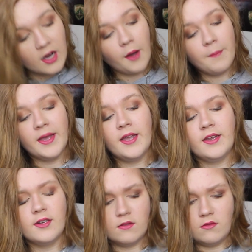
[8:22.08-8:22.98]
I
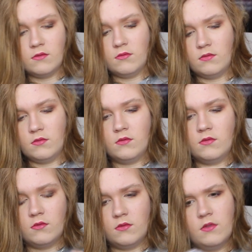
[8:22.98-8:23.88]
made
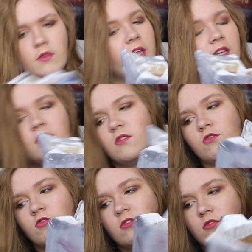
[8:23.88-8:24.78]

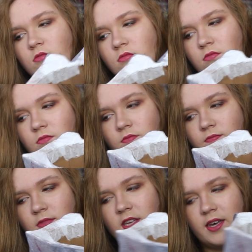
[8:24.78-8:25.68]
this.
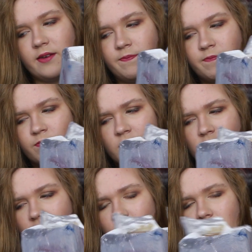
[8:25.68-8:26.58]
Yeah.
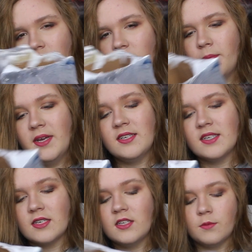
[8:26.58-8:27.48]

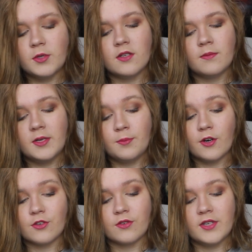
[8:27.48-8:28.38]
Basically this person made
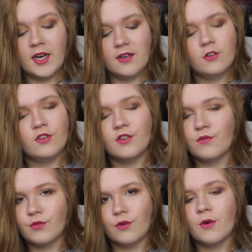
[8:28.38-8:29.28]
pottery and just
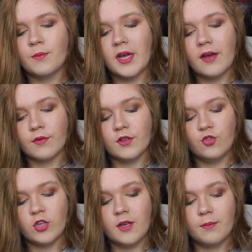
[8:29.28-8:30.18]
formed every
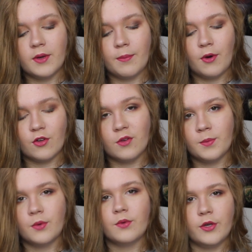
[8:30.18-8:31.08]
shape
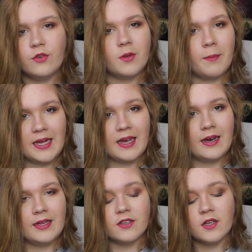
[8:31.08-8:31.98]
possible known to
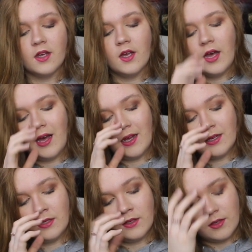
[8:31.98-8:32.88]
mankind.
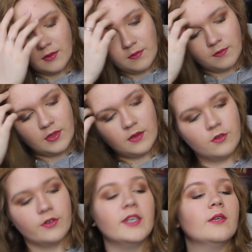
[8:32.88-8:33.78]
And they were
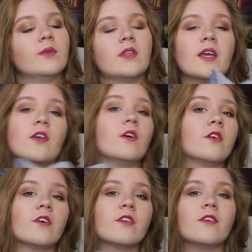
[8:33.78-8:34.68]
grey with like
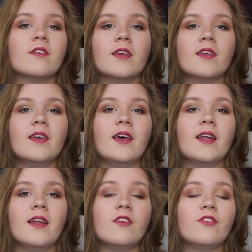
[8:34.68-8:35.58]
colour on, so I was like,
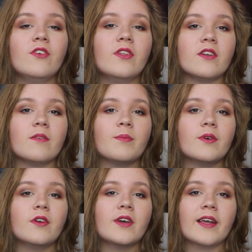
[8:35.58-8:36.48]
yeah, let's do this,
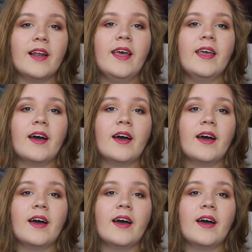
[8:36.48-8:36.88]
but not in clay.